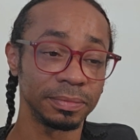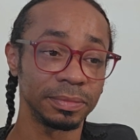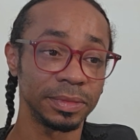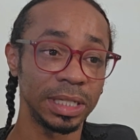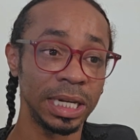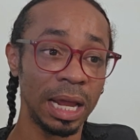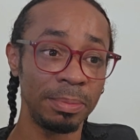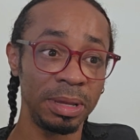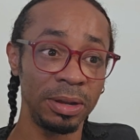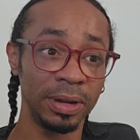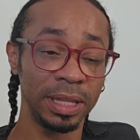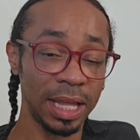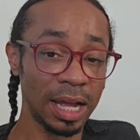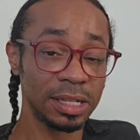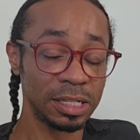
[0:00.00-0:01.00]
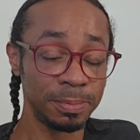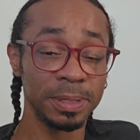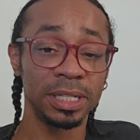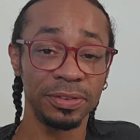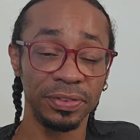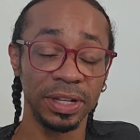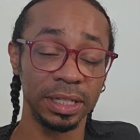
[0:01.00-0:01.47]
And I'm hearing that
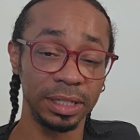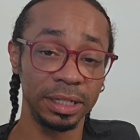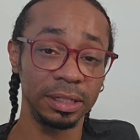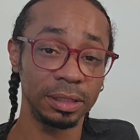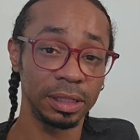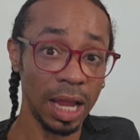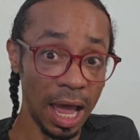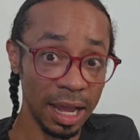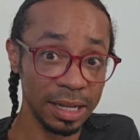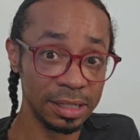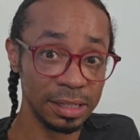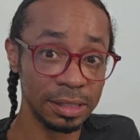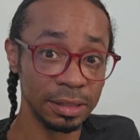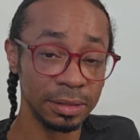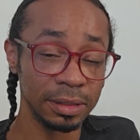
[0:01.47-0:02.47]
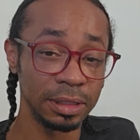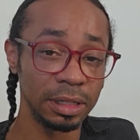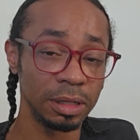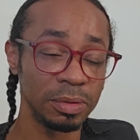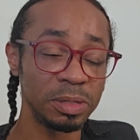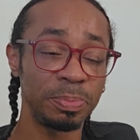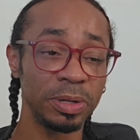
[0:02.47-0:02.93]
specifically, lies.
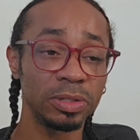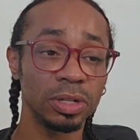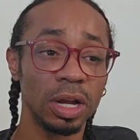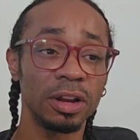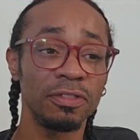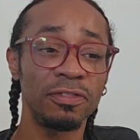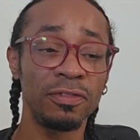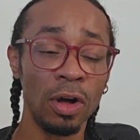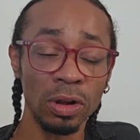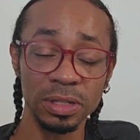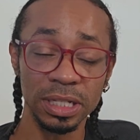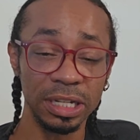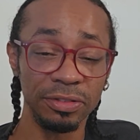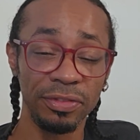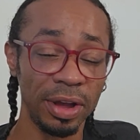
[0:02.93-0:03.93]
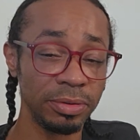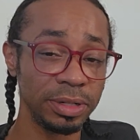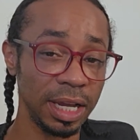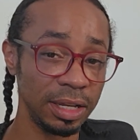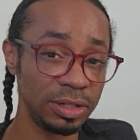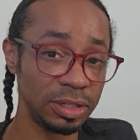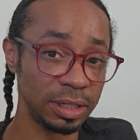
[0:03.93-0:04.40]
It was built on a faulty
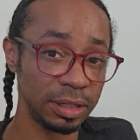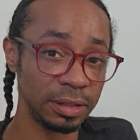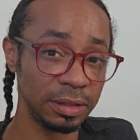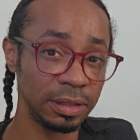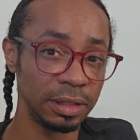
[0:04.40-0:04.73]
foundation.